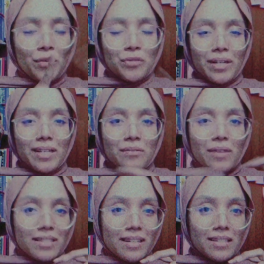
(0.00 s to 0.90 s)
Which one is
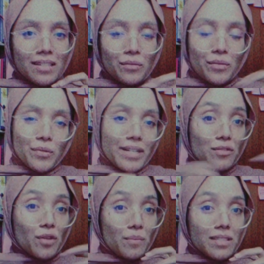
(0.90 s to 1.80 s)
residential, which one
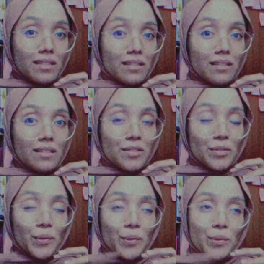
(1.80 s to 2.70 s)
is commercial.
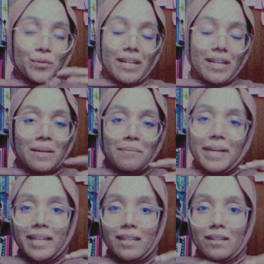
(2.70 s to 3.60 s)
So don't end
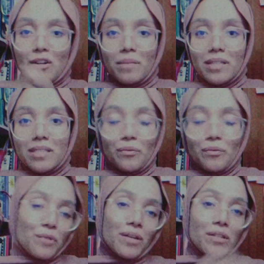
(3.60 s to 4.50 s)
up buying a commercial
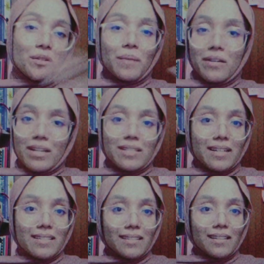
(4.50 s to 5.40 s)
when you want to buy a
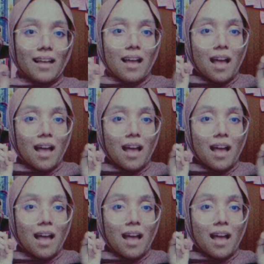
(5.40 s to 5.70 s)
residential.